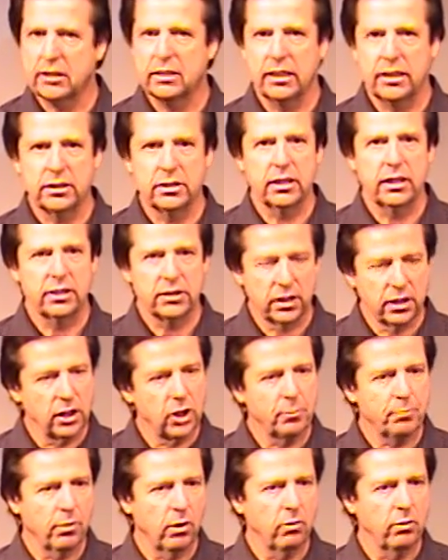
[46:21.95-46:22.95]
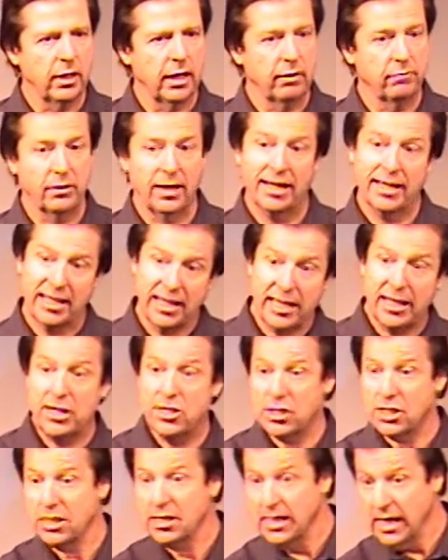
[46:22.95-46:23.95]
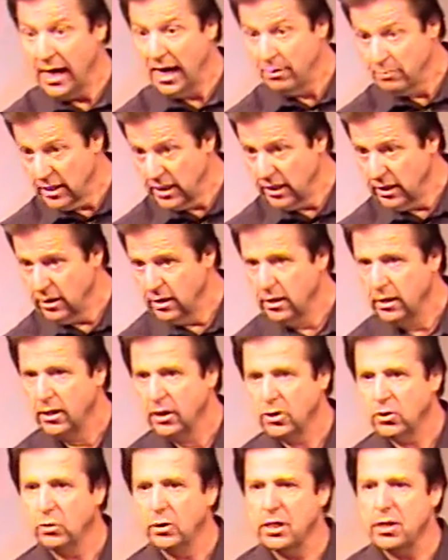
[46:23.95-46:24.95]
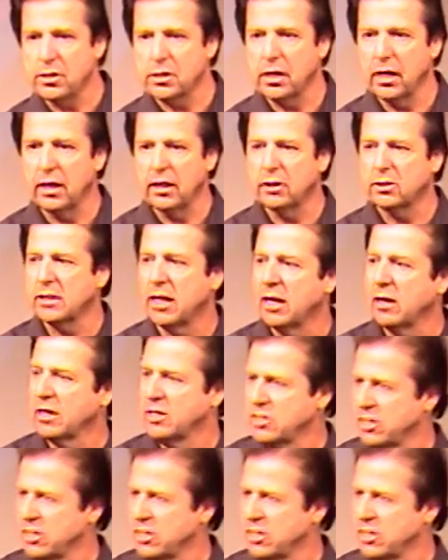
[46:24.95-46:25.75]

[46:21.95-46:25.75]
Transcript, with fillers: it's, it's another pronoun for like he, she, I, me. So he's saying, it's kind of like he